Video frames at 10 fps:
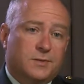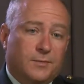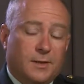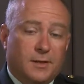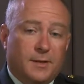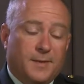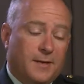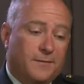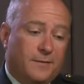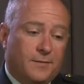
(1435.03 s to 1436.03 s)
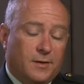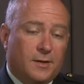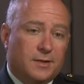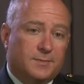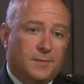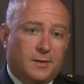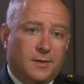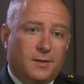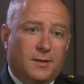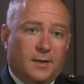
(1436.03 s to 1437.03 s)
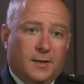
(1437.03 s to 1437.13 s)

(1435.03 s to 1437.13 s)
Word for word: so we ended up having a very nice building